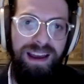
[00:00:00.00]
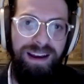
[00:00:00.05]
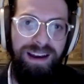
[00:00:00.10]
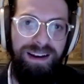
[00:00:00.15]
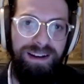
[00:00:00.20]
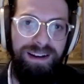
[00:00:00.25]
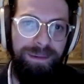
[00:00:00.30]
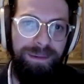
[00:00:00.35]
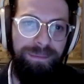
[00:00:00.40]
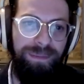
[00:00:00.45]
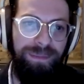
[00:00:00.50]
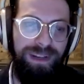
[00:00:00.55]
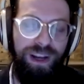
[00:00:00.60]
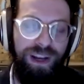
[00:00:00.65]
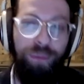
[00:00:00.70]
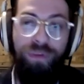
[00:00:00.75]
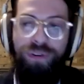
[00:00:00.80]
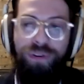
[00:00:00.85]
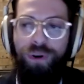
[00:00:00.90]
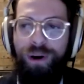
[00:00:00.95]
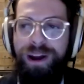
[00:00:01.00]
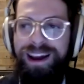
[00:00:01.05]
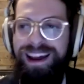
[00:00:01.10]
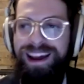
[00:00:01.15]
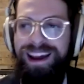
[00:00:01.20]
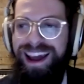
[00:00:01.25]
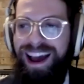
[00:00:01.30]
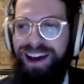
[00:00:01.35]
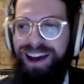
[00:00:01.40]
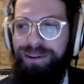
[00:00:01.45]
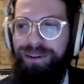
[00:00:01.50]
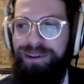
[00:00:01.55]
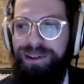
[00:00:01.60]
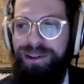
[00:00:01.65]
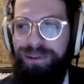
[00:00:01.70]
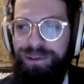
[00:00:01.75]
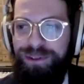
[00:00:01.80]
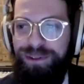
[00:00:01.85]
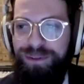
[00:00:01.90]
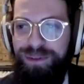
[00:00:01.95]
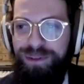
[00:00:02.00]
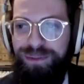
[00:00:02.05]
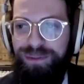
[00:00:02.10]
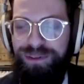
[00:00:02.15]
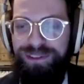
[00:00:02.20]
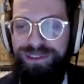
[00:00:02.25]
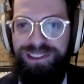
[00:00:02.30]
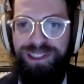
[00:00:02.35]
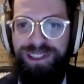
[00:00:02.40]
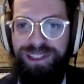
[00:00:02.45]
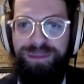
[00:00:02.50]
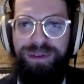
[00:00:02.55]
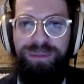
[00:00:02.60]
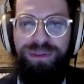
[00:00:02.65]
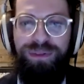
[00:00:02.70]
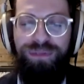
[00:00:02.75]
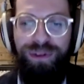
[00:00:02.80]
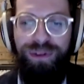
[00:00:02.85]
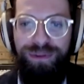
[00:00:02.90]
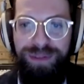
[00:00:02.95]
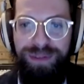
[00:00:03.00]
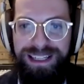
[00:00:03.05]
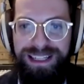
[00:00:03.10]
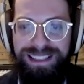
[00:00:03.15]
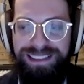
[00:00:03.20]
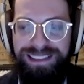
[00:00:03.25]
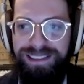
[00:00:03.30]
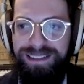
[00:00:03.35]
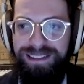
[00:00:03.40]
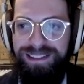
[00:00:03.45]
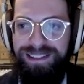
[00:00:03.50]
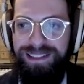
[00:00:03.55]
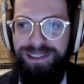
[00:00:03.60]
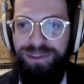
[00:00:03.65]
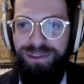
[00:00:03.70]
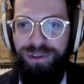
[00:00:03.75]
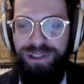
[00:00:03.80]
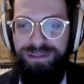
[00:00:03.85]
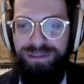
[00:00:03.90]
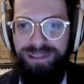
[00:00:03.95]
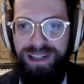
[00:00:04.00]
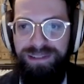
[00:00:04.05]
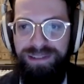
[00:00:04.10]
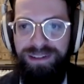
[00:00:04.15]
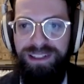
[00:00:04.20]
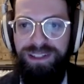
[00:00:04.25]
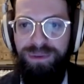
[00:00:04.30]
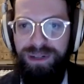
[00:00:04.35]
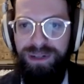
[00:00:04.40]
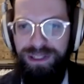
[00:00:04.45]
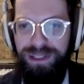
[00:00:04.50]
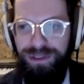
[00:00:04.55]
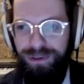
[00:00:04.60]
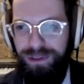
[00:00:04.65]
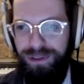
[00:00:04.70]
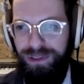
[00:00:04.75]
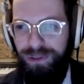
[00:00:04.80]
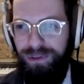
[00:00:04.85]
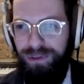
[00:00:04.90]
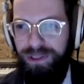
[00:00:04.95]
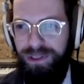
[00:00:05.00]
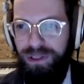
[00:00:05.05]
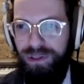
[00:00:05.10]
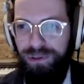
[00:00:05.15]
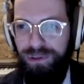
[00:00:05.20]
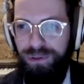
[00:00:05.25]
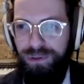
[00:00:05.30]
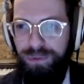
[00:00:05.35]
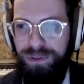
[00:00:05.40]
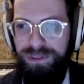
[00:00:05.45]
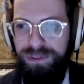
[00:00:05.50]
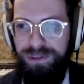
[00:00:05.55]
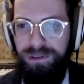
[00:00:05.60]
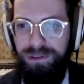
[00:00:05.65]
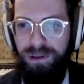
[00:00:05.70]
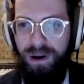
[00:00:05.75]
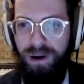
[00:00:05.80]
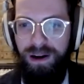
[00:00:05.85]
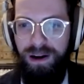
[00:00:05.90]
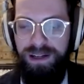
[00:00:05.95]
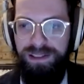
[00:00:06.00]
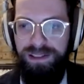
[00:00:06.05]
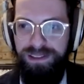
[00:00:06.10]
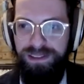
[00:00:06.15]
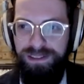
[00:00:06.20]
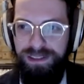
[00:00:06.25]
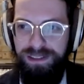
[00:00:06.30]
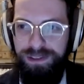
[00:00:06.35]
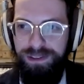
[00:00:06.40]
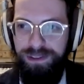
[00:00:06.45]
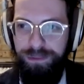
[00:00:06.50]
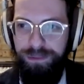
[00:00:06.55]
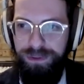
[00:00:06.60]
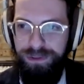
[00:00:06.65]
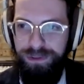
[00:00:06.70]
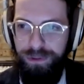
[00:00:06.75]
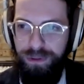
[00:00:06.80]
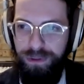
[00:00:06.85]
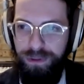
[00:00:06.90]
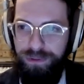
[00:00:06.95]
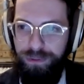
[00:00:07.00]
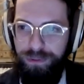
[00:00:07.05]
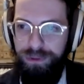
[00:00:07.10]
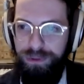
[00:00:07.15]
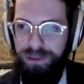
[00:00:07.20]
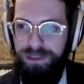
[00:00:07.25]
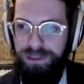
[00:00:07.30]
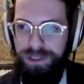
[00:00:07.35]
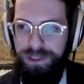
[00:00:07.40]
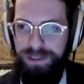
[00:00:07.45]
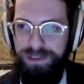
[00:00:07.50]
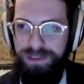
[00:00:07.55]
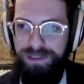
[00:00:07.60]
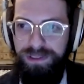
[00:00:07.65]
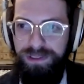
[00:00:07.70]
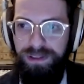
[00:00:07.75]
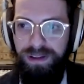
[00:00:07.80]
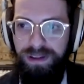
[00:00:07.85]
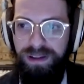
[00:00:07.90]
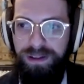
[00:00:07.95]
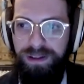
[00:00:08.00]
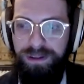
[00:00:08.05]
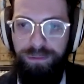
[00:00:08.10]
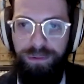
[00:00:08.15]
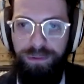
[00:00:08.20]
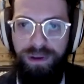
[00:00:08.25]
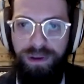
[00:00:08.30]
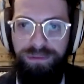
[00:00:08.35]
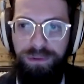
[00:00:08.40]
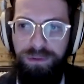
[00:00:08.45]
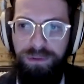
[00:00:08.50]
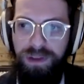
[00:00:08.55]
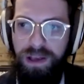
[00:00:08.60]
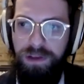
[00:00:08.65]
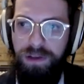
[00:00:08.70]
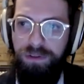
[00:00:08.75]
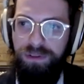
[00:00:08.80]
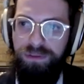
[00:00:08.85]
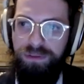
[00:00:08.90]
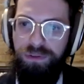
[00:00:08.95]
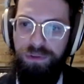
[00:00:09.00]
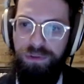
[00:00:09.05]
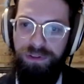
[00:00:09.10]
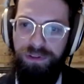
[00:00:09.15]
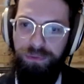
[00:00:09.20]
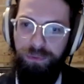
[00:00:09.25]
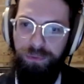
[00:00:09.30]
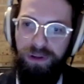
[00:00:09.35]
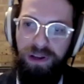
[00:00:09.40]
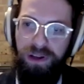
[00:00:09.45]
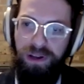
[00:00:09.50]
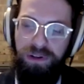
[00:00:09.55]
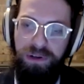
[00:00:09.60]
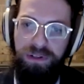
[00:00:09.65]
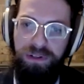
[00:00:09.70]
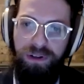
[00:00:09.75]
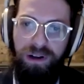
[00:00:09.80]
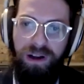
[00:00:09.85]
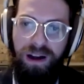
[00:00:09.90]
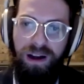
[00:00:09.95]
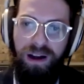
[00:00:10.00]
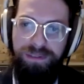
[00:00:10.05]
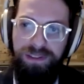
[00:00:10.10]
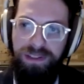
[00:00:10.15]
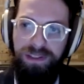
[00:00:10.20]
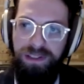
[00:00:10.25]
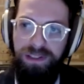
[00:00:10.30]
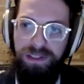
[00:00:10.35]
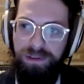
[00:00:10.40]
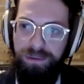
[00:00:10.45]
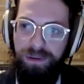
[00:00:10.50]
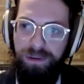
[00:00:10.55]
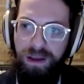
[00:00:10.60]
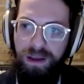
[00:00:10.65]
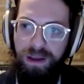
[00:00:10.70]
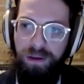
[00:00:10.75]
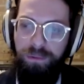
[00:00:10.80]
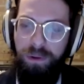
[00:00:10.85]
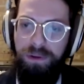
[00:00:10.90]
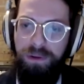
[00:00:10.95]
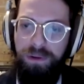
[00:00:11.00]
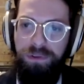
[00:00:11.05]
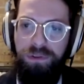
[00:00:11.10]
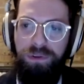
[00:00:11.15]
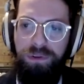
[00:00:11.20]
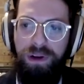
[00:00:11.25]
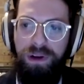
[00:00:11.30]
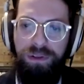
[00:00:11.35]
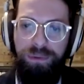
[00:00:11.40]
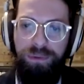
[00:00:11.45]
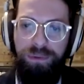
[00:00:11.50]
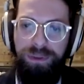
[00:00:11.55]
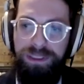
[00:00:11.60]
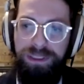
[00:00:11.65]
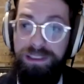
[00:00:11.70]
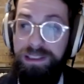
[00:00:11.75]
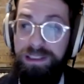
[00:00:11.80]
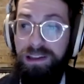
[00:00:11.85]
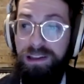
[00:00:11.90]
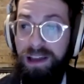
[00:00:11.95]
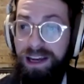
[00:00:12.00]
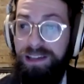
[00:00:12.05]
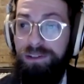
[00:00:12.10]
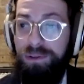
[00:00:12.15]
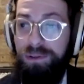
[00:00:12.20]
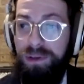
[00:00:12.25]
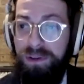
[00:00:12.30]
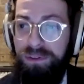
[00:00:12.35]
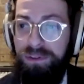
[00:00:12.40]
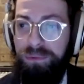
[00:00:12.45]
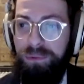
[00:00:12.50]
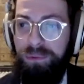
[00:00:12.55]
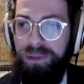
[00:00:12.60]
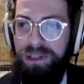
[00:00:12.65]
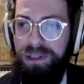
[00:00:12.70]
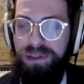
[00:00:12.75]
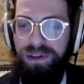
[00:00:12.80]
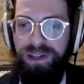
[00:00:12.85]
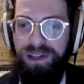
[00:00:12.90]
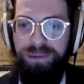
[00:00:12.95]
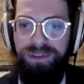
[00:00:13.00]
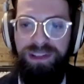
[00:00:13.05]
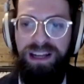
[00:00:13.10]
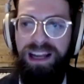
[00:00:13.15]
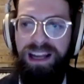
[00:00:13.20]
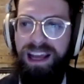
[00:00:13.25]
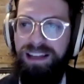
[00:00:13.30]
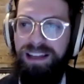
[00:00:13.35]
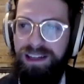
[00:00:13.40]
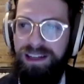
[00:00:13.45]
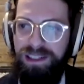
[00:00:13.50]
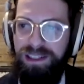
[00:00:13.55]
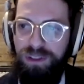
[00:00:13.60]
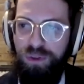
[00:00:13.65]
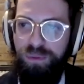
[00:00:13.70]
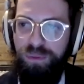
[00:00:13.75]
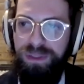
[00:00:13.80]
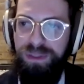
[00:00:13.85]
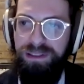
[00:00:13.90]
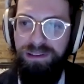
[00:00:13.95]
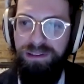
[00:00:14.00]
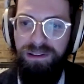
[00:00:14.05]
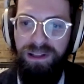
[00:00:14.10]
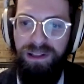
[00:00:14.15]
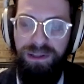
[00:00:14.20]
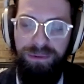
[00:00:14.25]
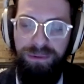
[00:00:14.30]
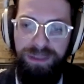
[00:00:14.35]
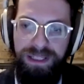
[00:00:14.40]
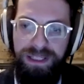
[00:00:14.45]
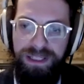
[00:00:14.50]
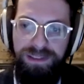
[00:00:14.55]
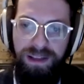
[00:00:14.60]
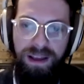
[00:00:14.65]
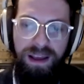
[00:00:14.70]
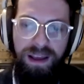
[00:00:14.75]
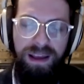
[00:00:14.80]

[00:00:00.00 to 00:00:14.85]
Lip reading: Now, before, I don't want to throw too many movies in there, but before we get to Tree of Life, I did want to do a little interlude with Solaris, since it was sort of a religious refutation of 2001. Andrei Tarkovsky, the Russian director, really didn't like 2001. He thought it was kind of anti-human in a lot of ways.